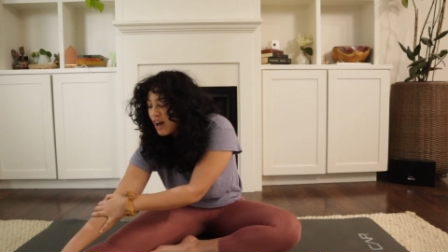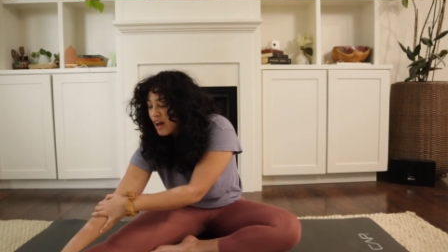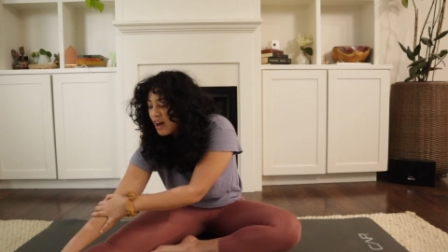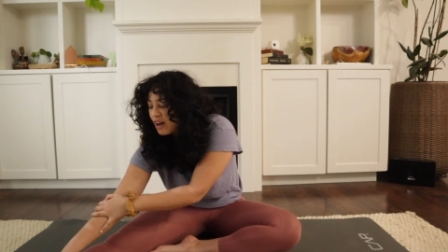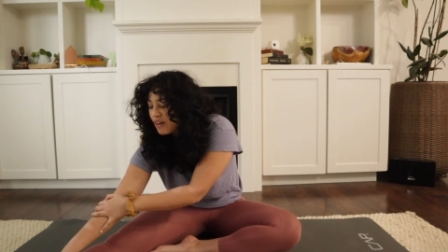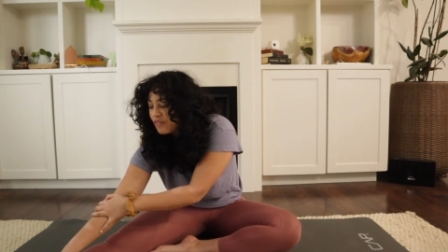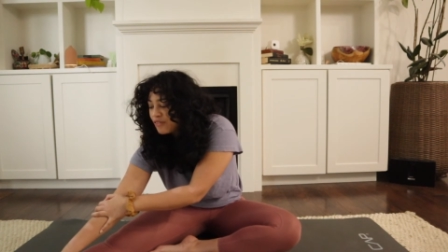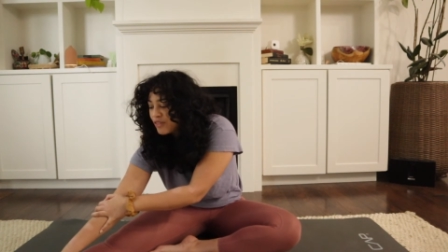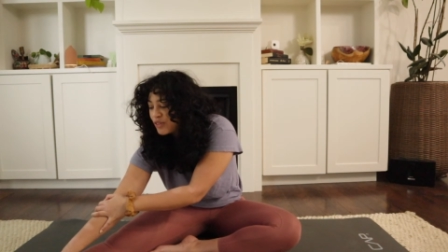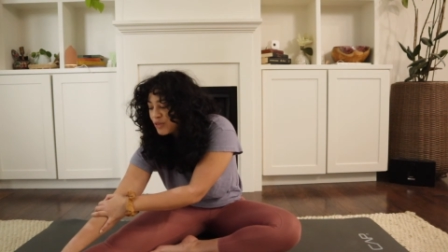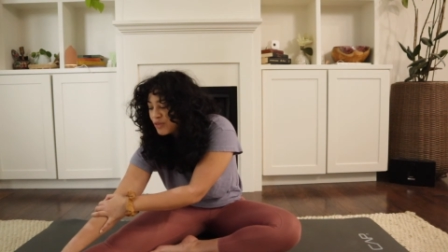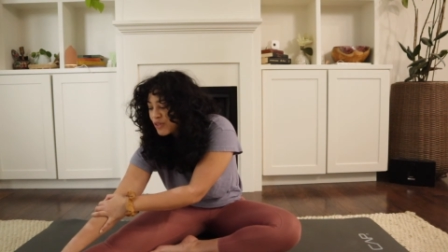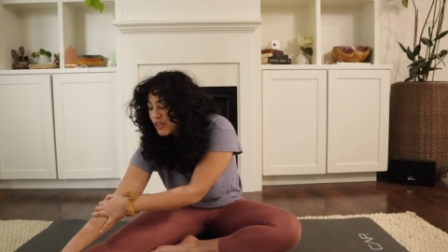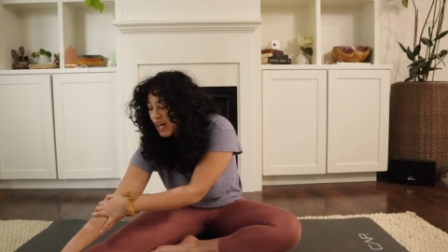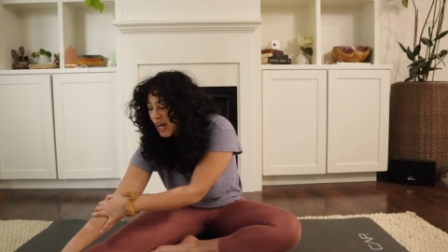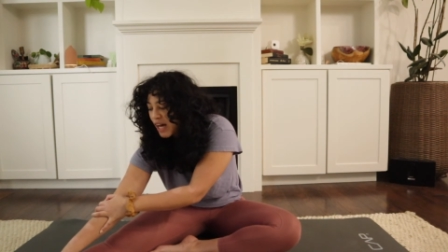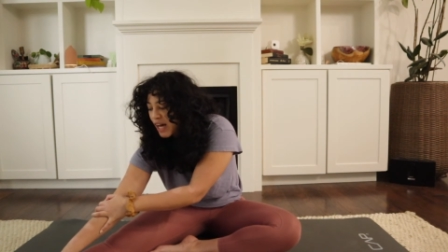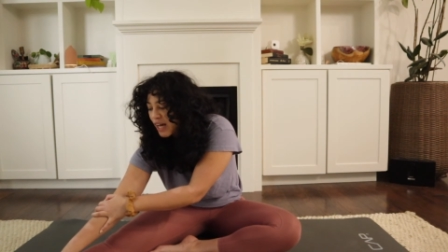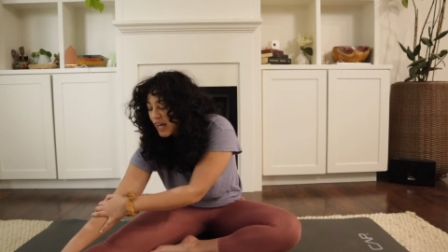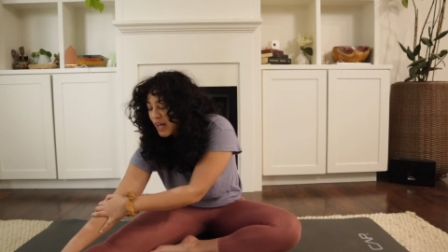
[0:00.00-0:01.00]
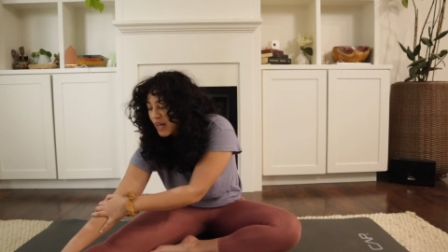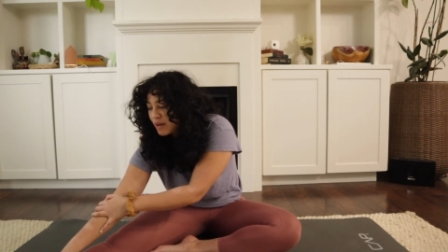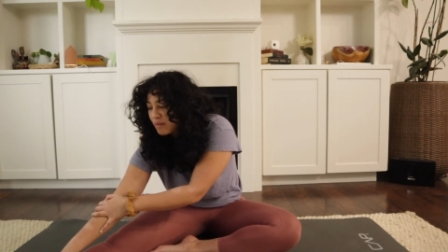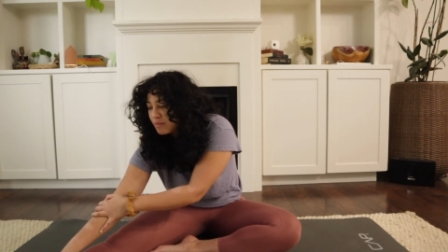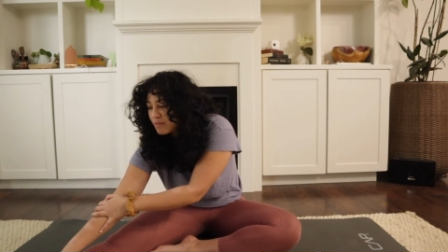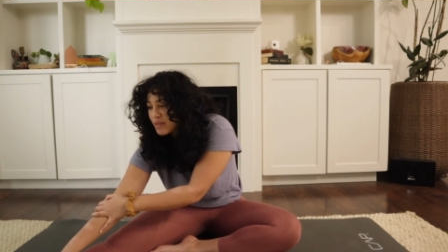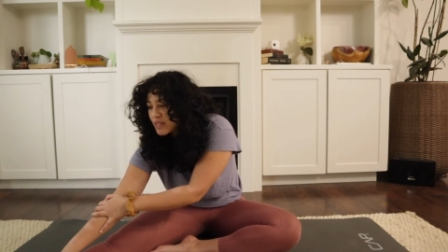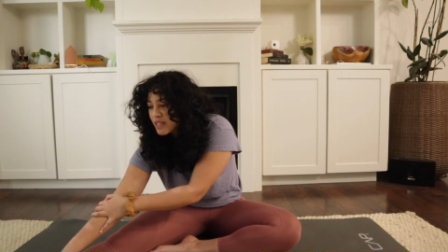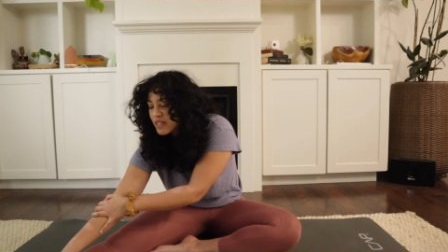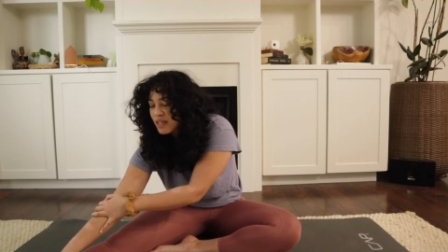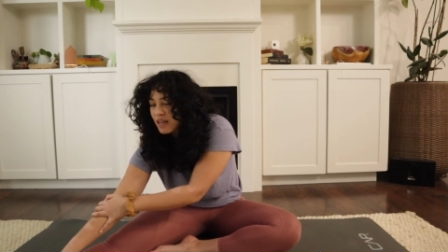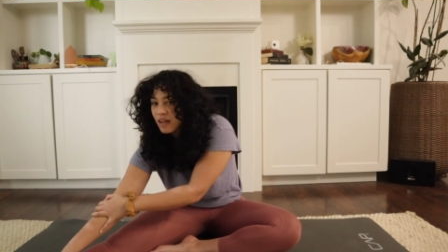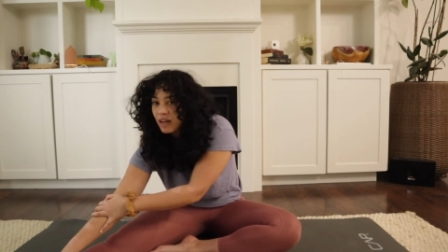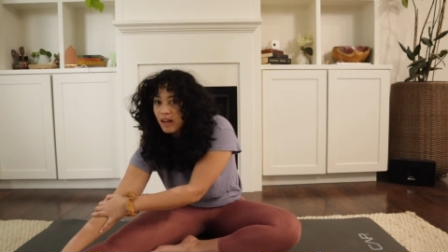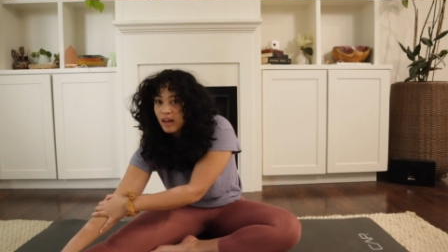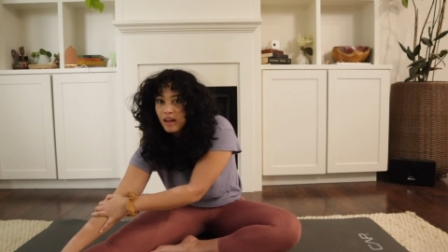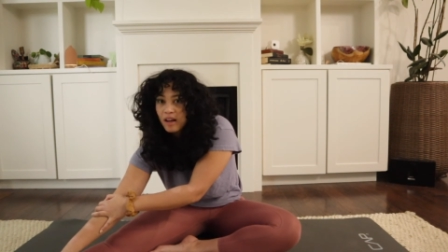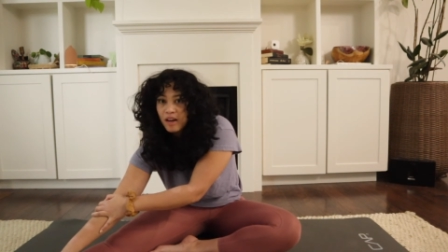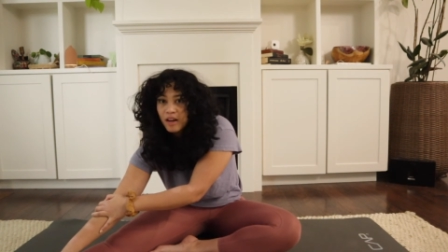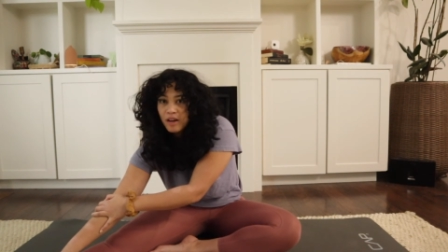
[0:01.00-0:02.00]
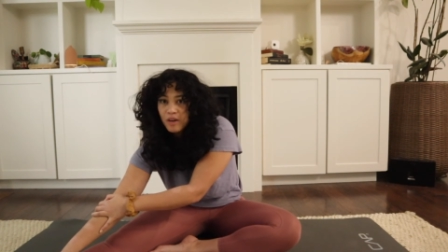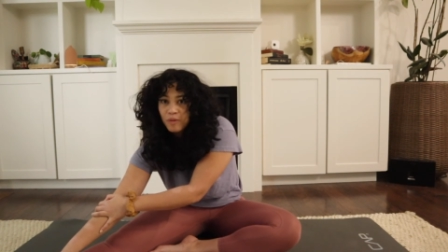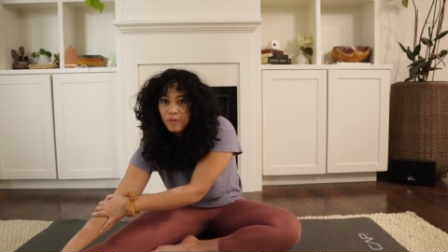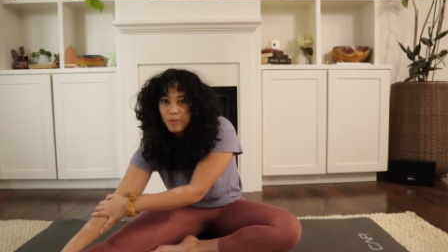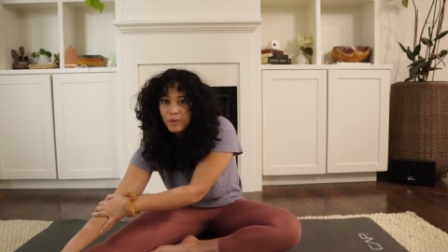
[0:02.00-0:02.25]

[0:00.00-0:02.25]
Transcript: a few times a